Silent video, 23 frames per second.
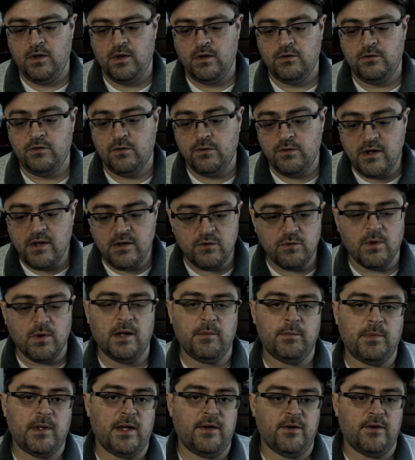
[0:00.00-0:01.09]
So that's why I
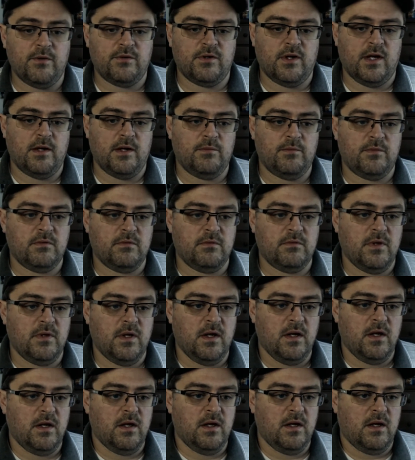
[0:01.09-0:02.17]
play those games.
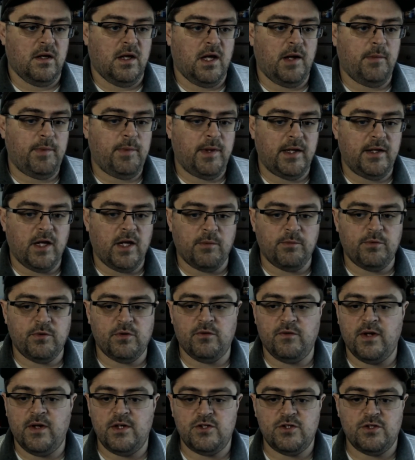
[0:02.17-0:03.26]
I played
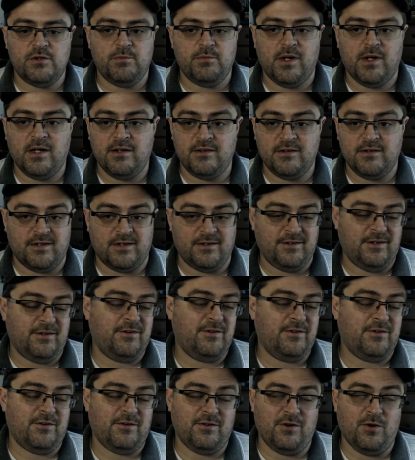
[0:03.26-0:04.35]
Observation because
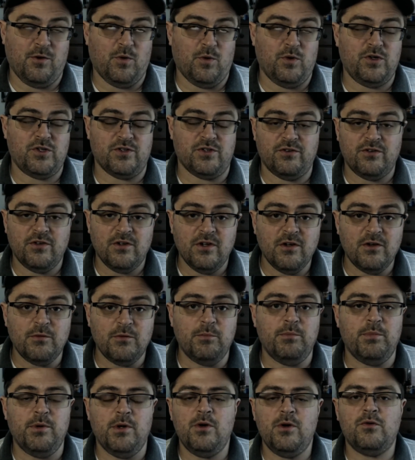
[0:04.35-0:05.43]
it's gorgeous, it's
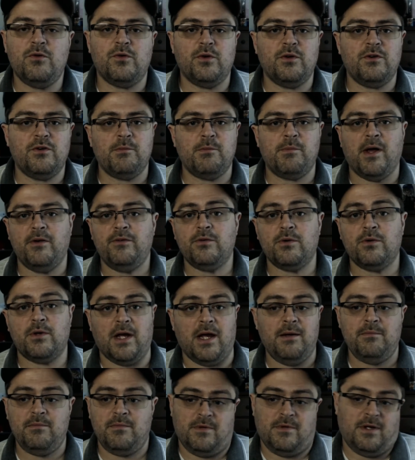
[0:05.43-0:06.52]
beautiful, it's a puzzle
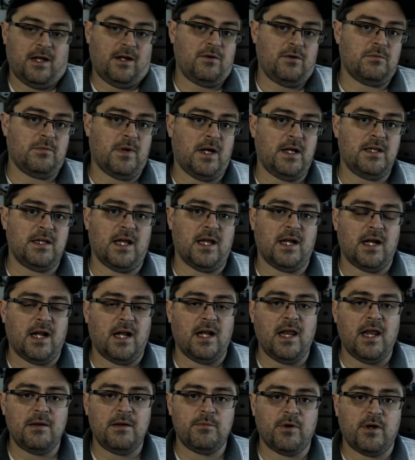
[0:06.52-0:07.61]
game. I don't mind that. I
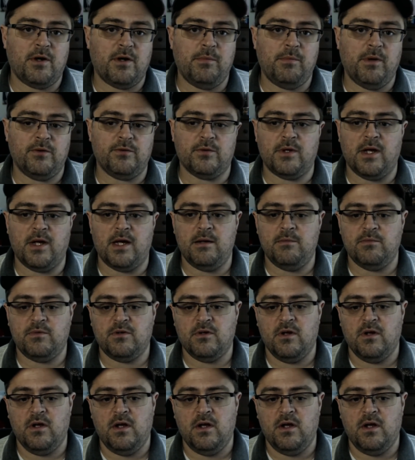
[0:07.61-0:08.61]
like puzzle games.